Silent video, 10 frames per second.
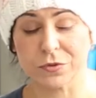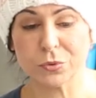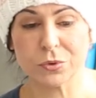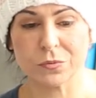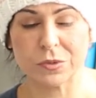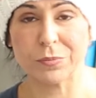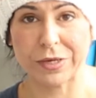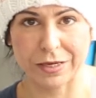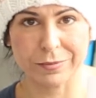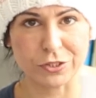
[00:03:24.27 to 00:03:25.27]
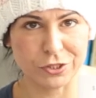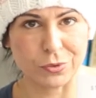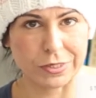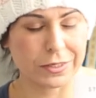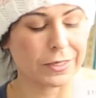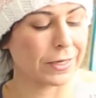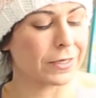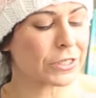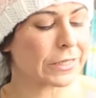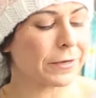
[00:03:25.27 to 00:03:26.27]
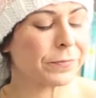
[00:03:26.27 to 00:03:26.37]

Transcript: soon will be able to read in English.